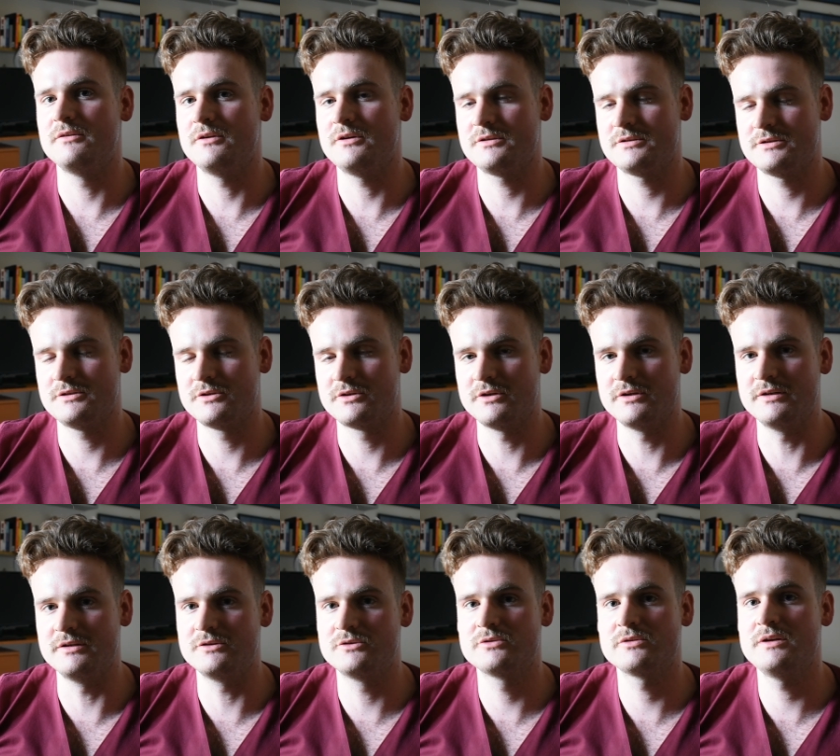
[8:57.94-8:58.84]
not so good
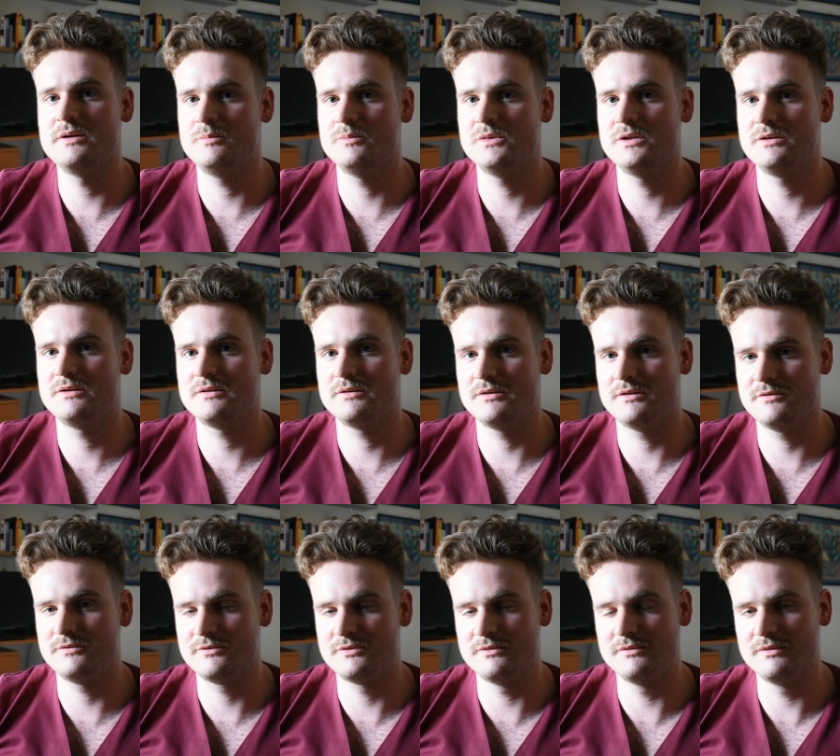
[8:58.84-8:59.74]
at treatment of
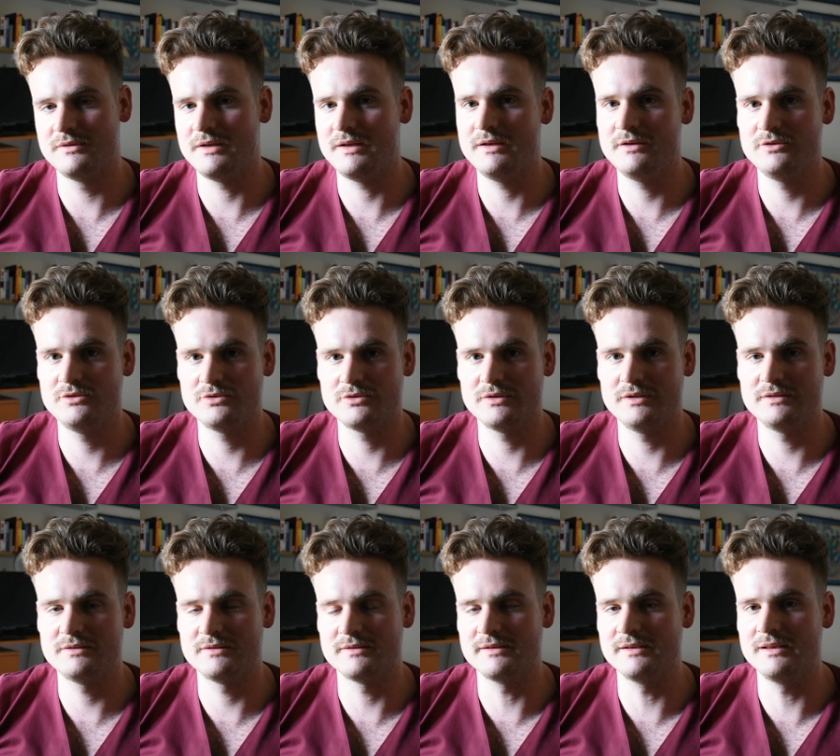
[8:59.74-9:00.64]
injury
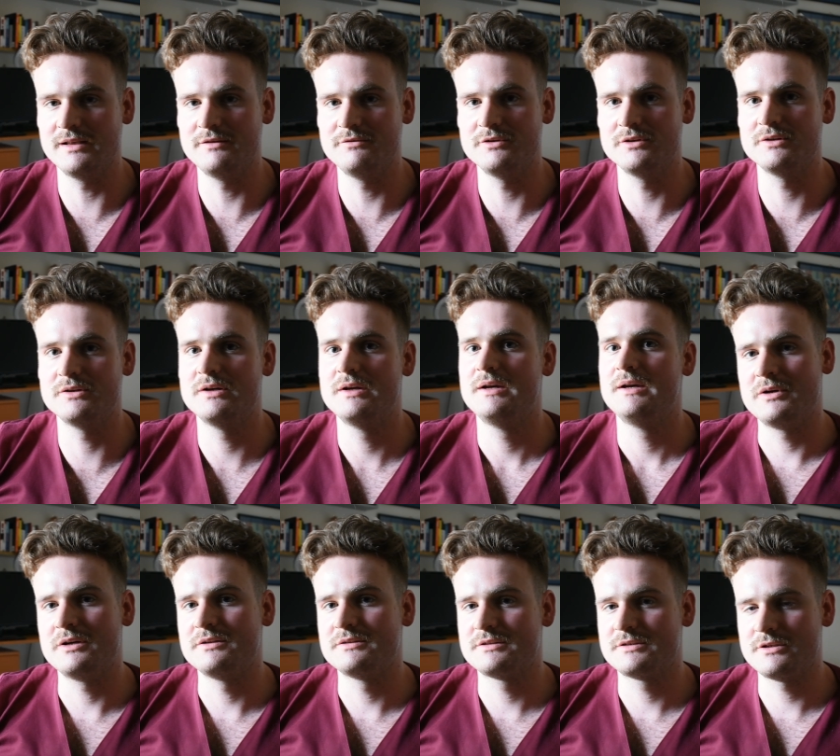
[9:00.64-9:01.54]
to the liver,
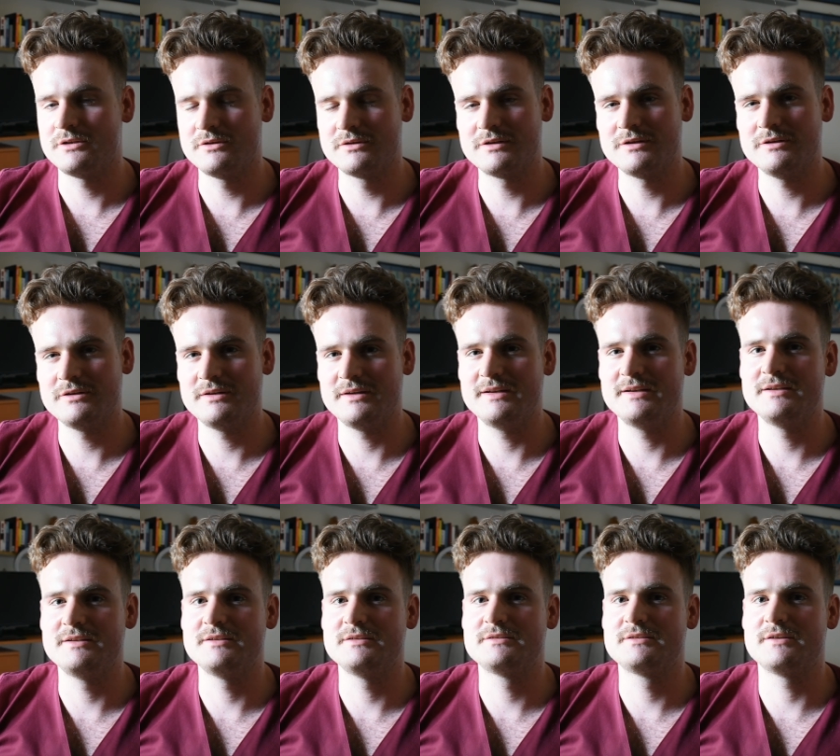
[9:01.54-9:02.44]
whereas T U D C A
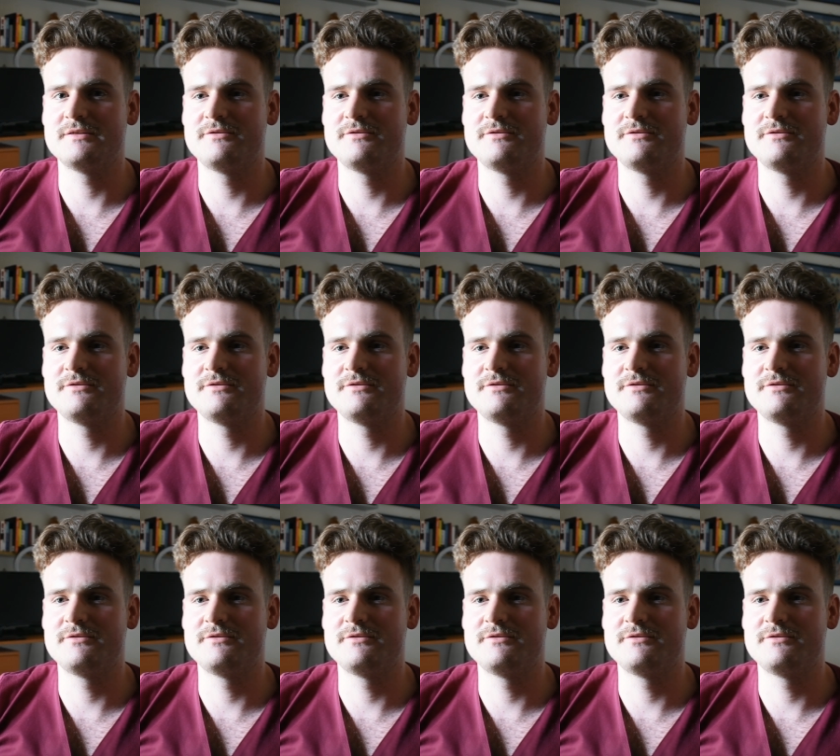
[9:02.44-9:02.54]
is